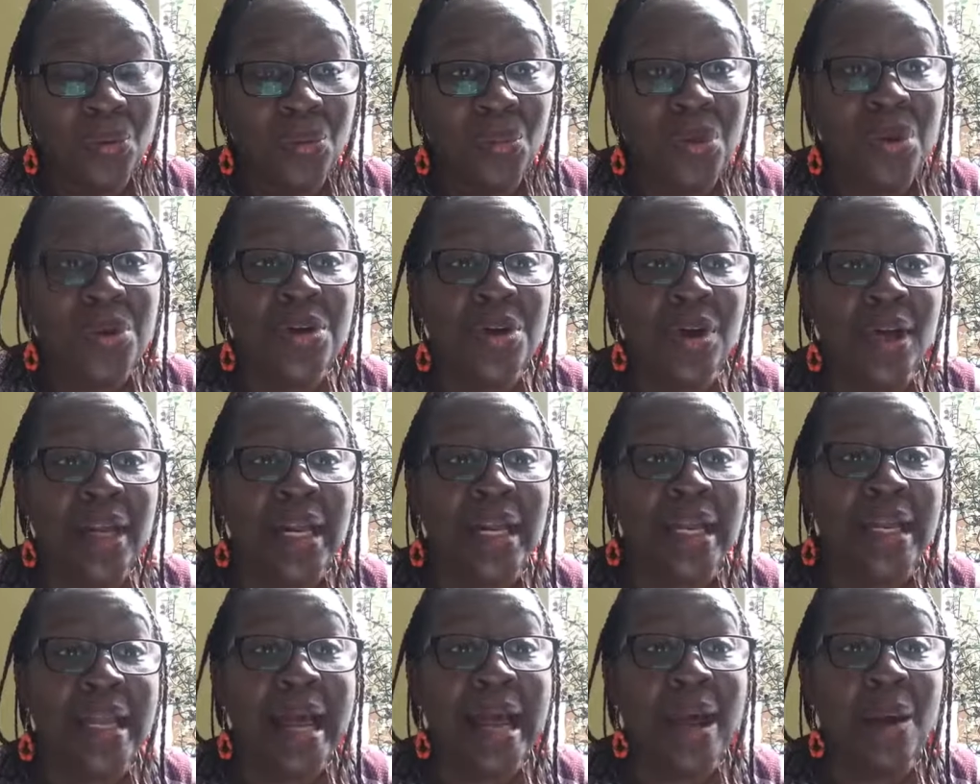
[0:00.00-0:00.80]
will not
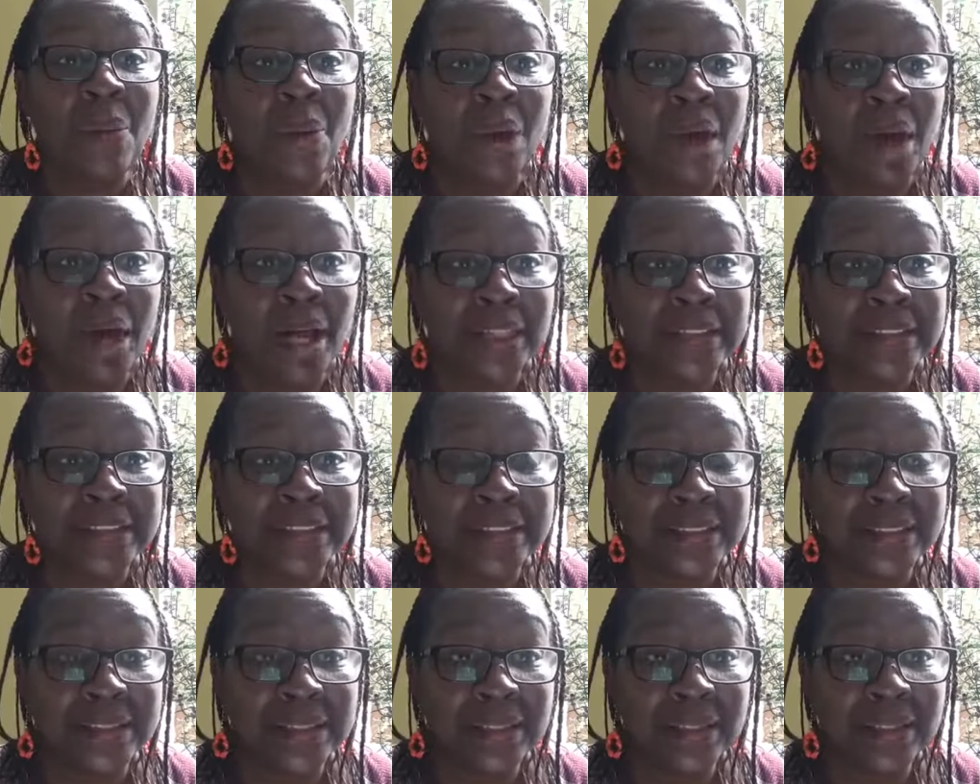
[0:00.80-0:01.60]
allow
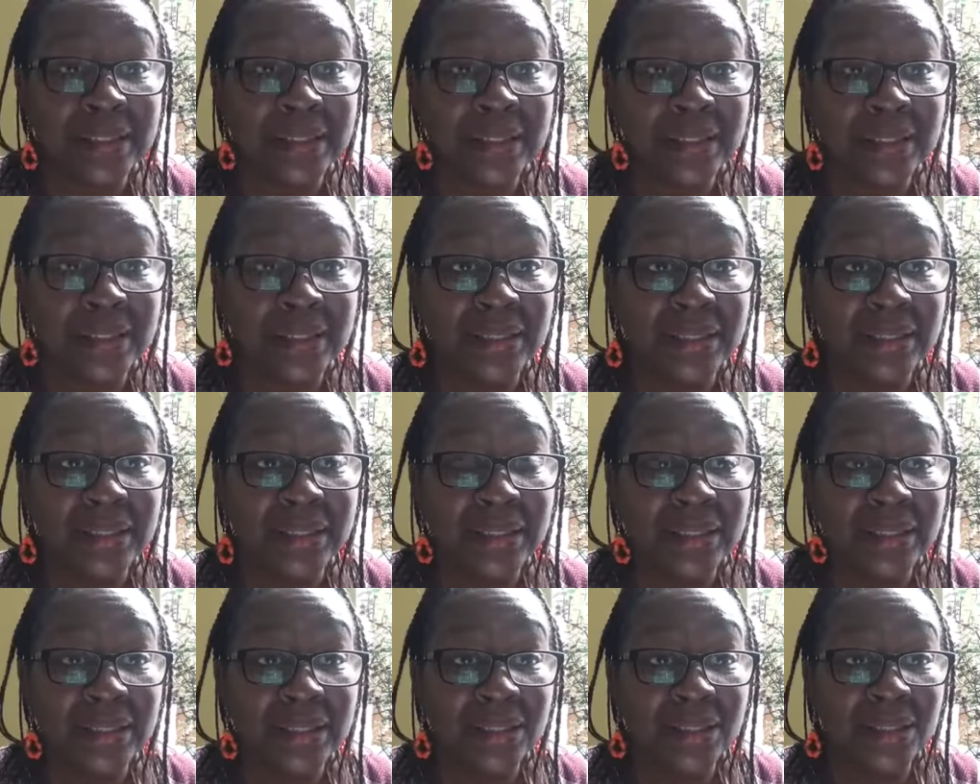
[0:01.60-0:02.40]
us
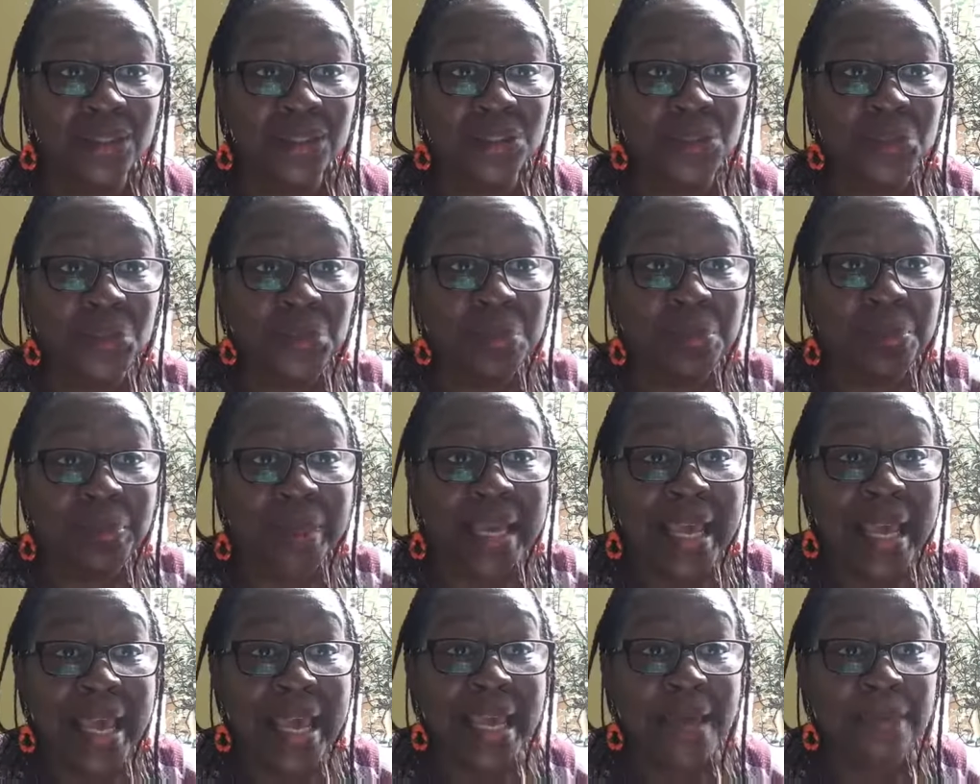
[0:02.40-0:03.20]
to
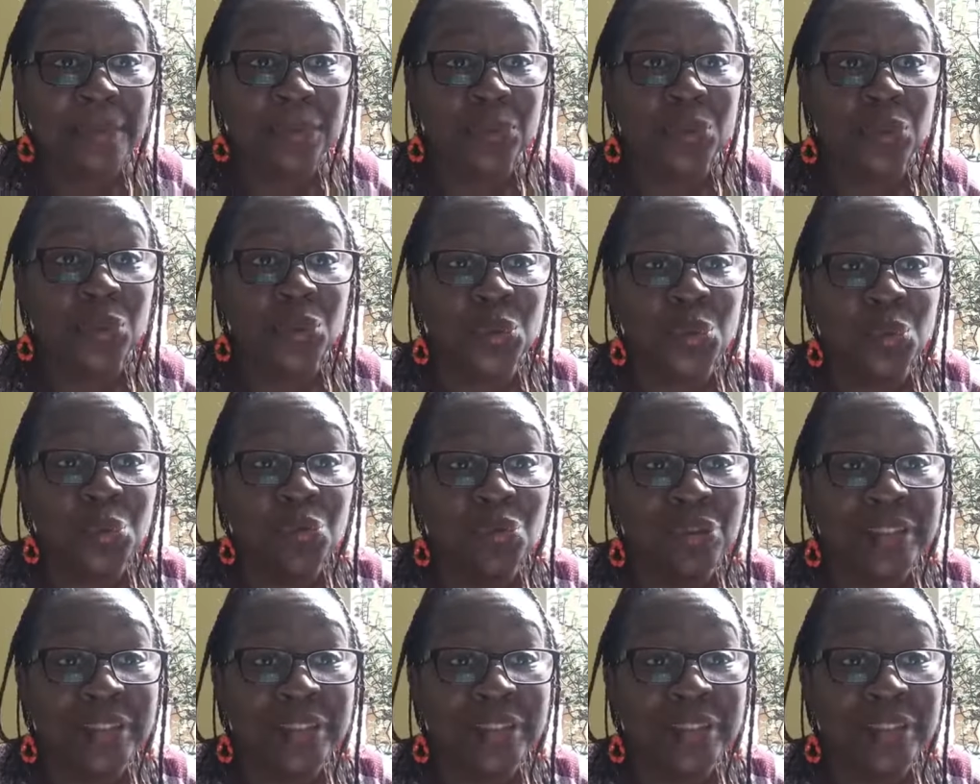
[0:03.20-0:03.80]
be able to